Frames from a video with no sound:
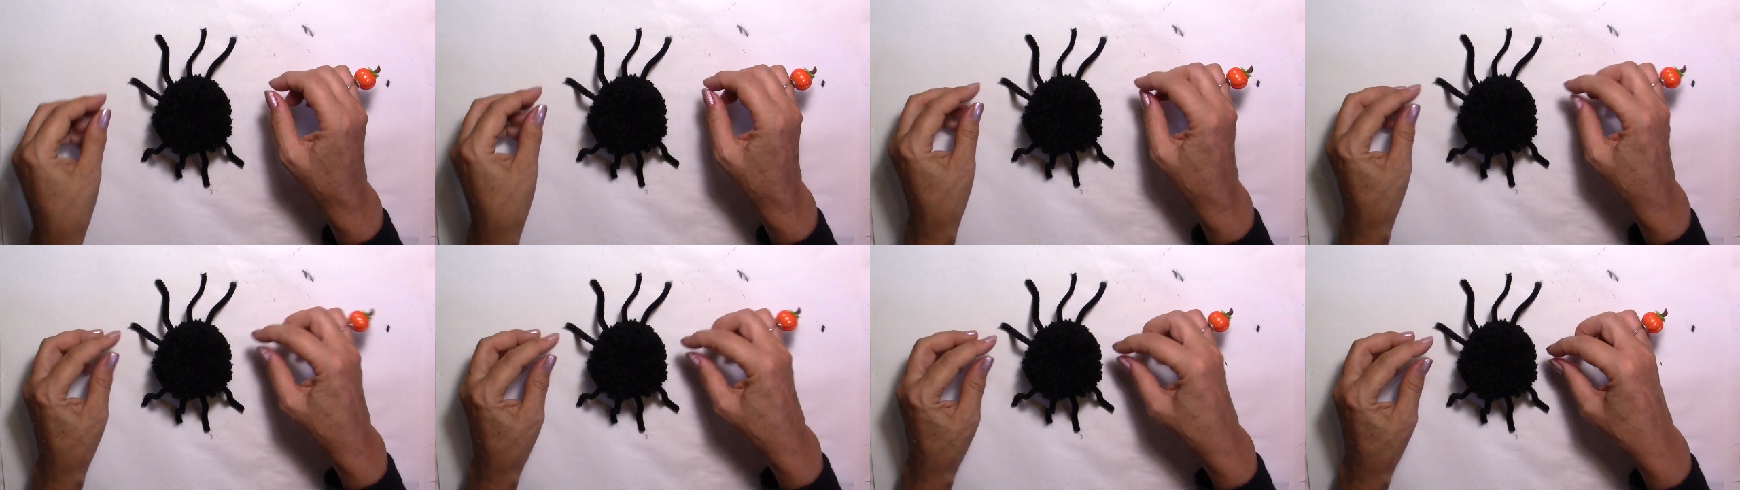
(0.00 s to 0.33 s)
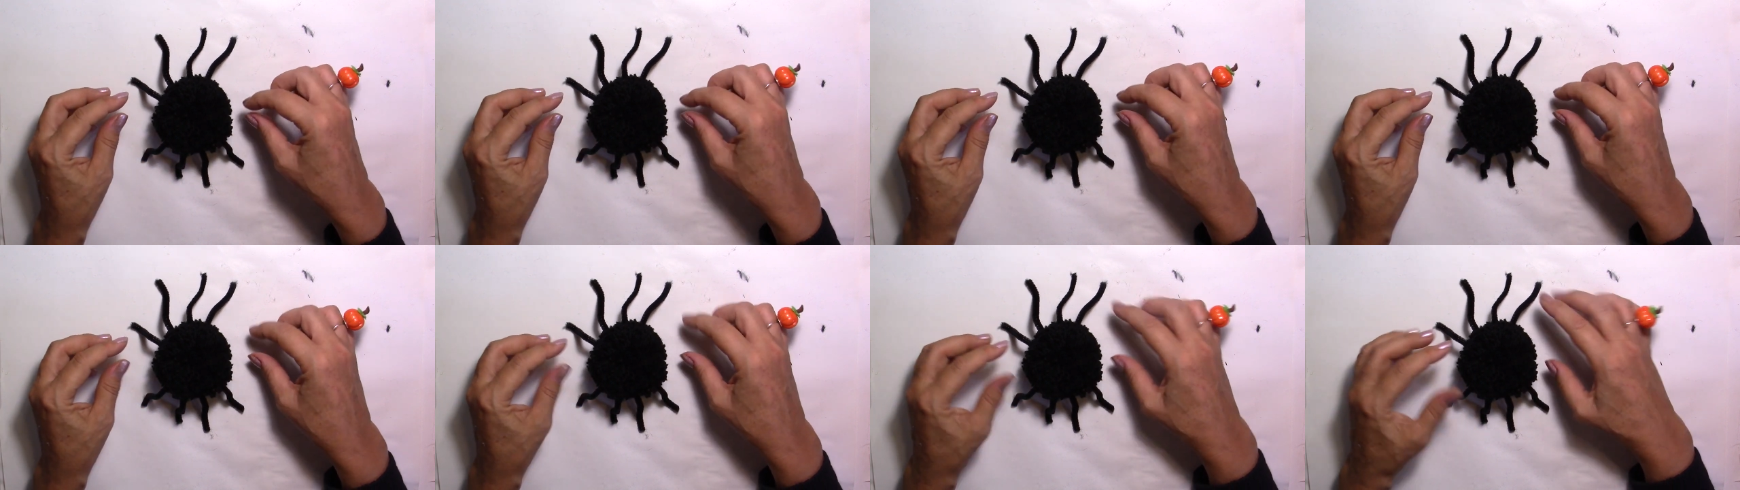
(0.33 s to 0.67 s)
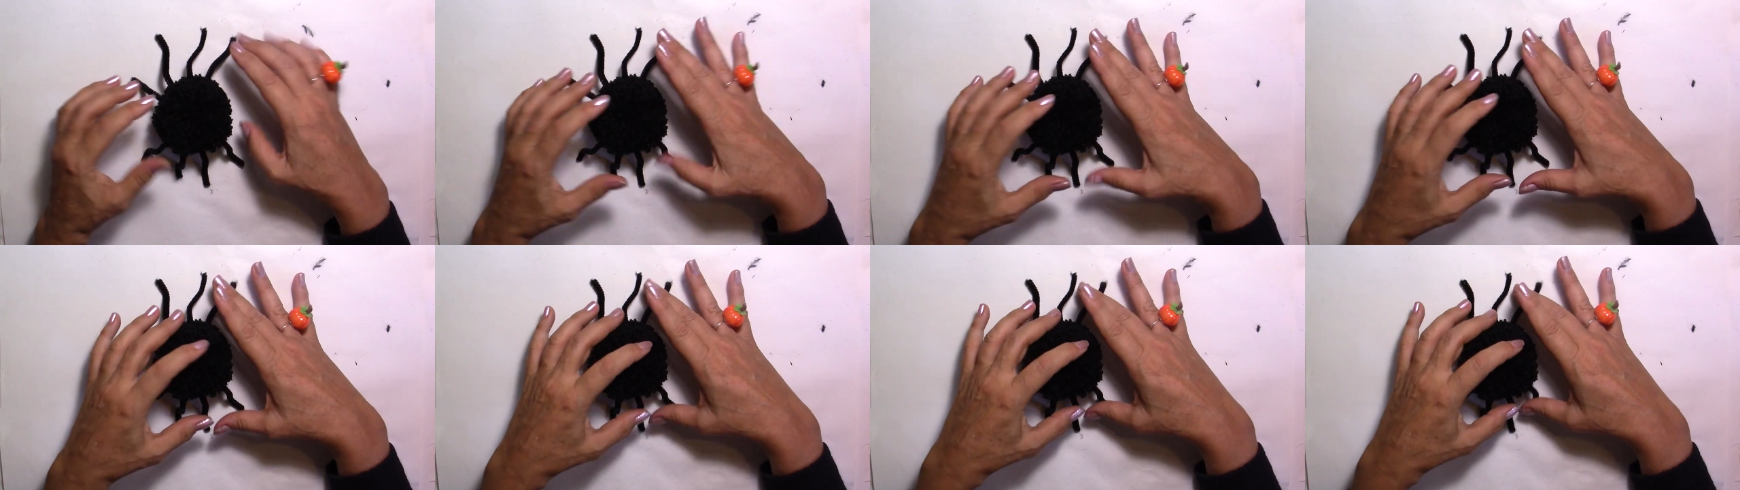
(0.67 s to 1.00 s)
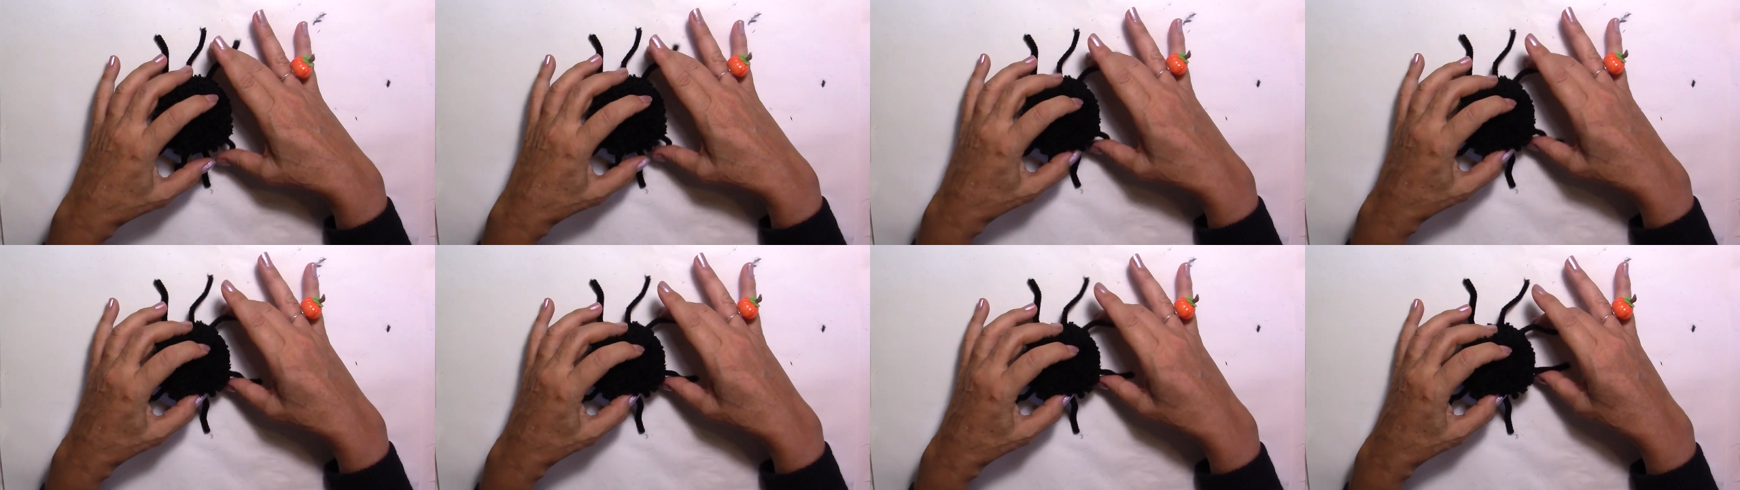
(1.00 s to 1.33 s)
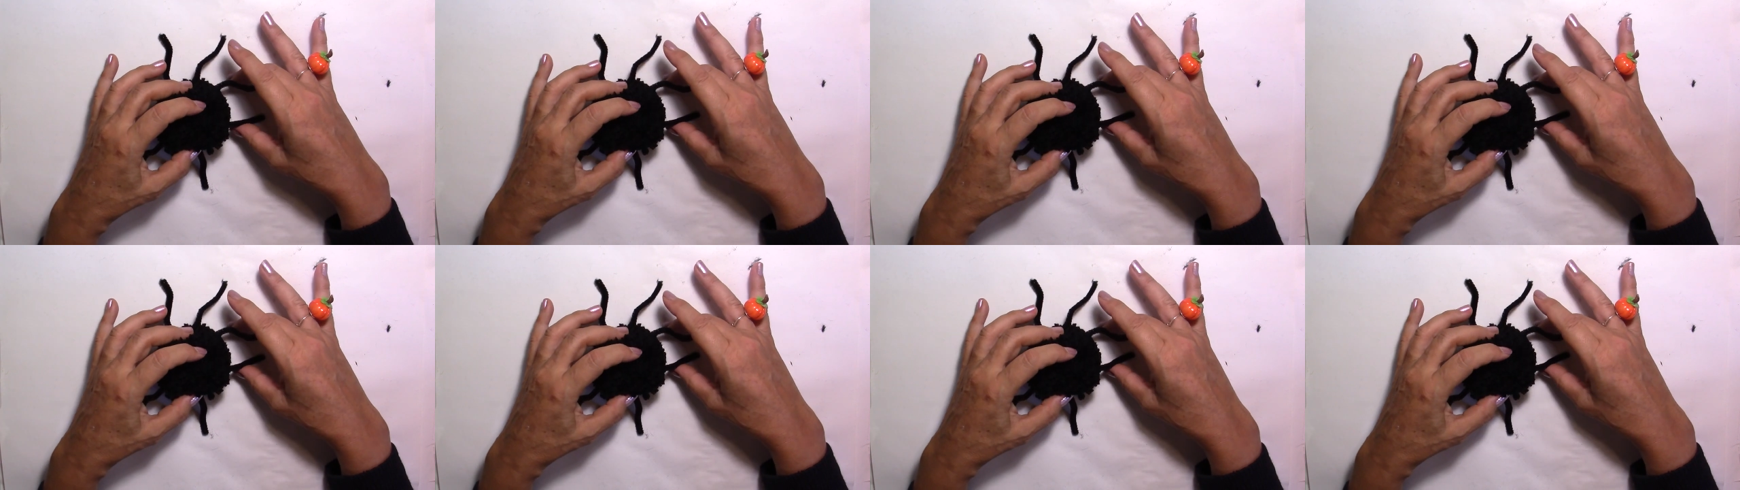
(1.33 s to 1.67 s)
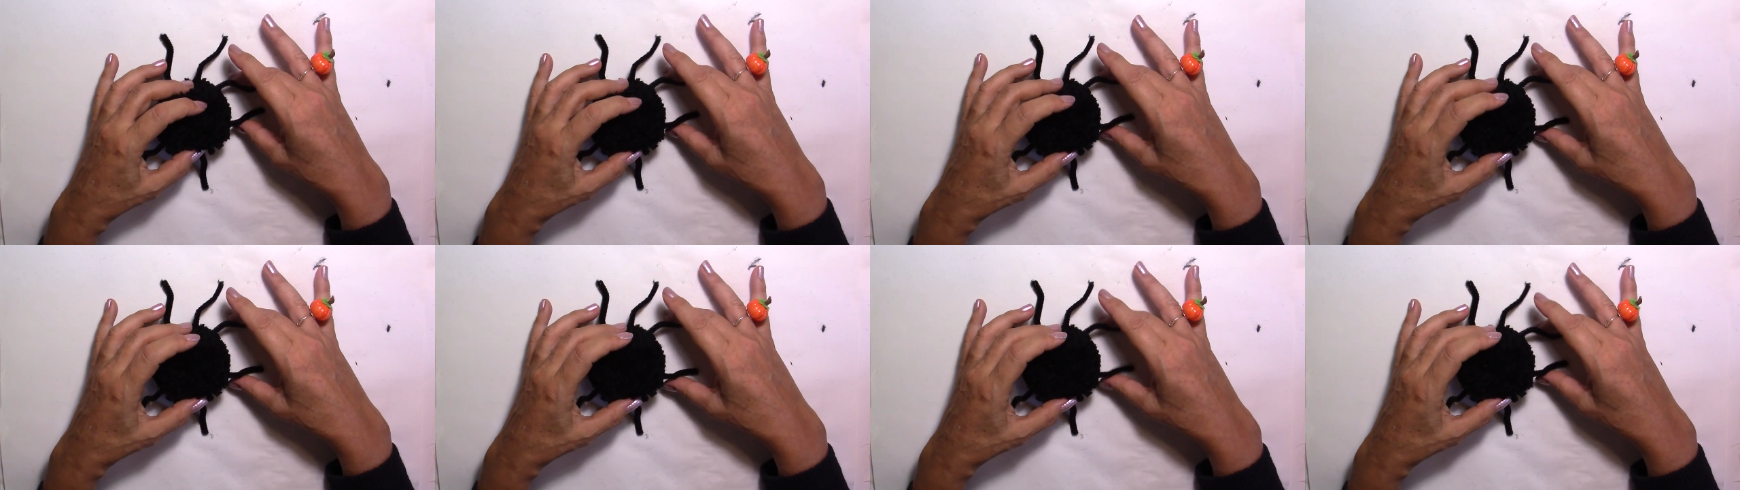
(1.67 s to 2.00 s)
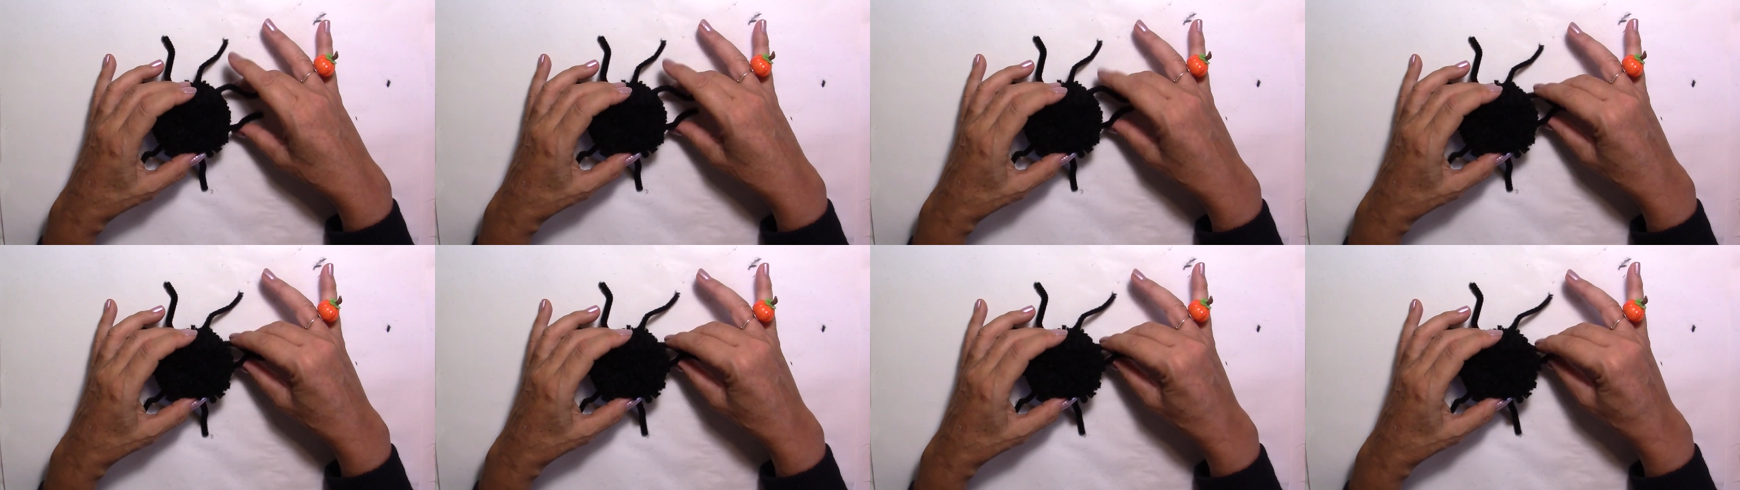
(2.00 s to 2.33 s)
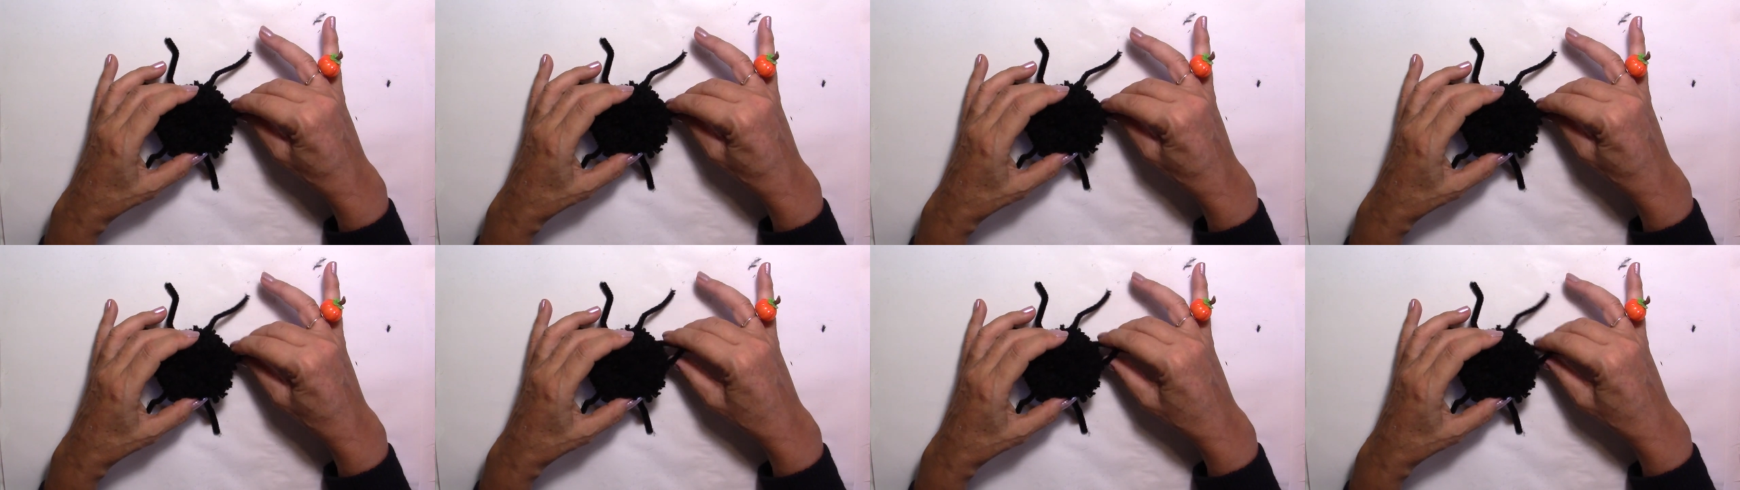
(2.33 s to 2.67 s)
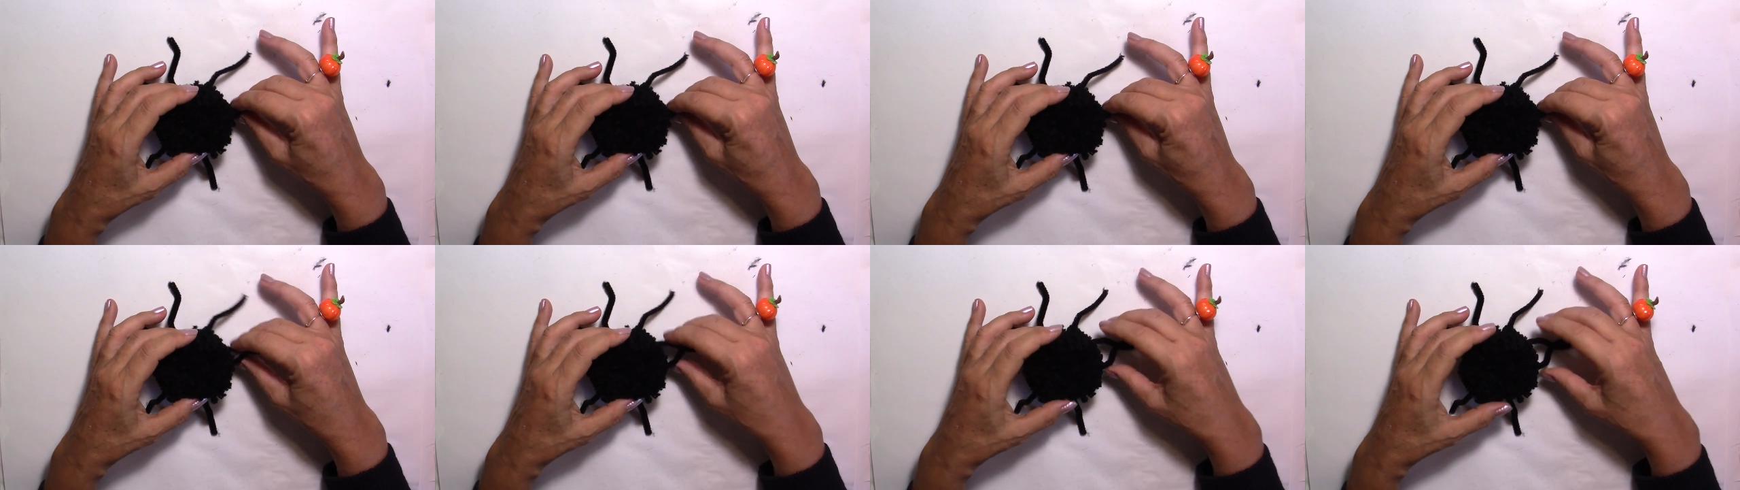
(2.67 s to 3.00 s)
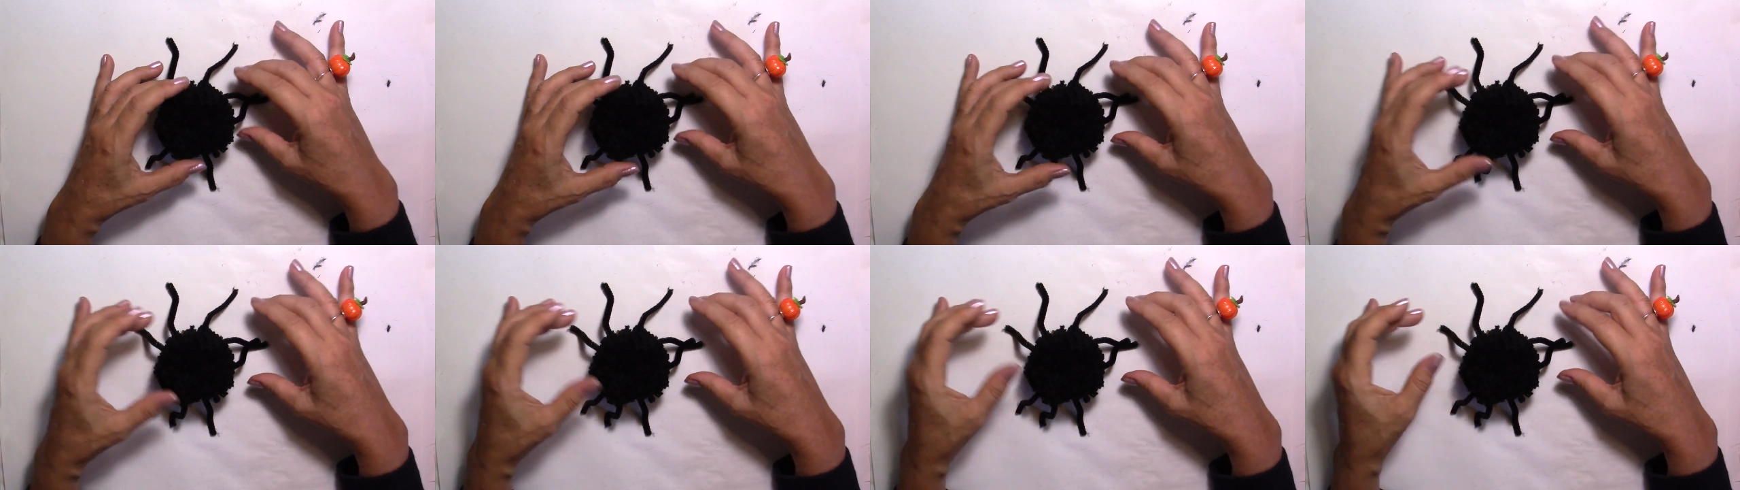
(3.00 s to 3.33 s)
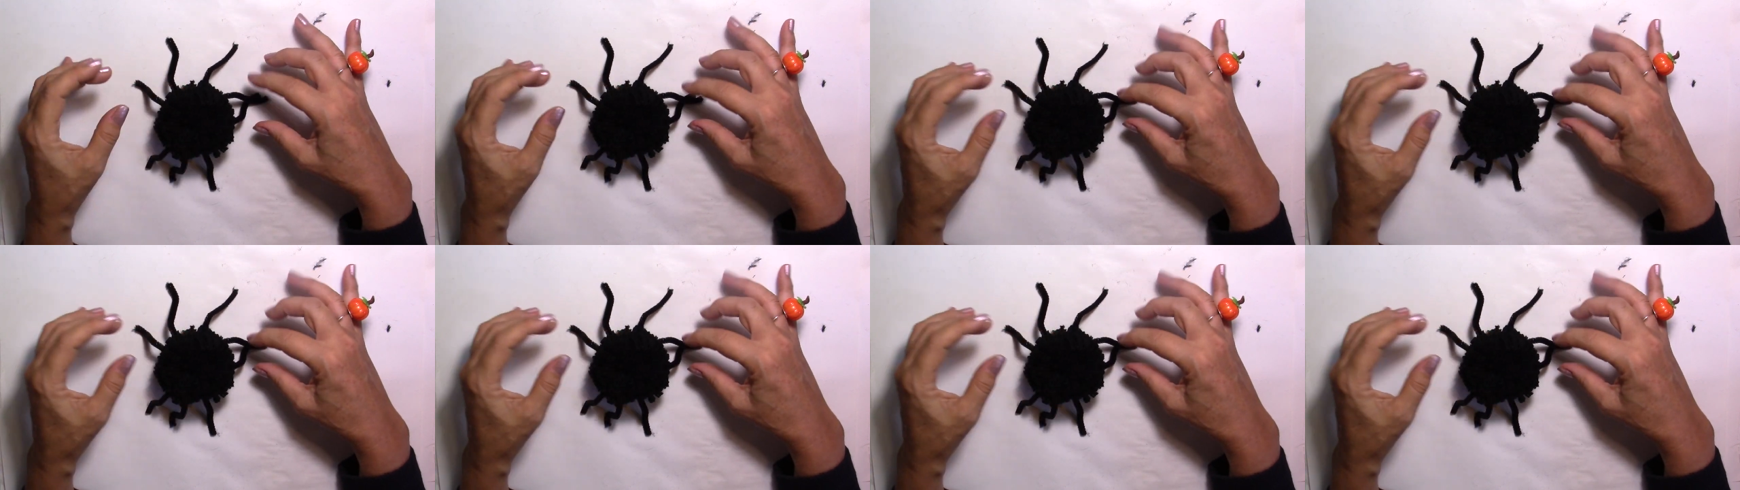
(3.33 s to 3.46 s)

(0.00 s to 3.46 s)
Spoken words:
No face is visible, so there are no lips to read.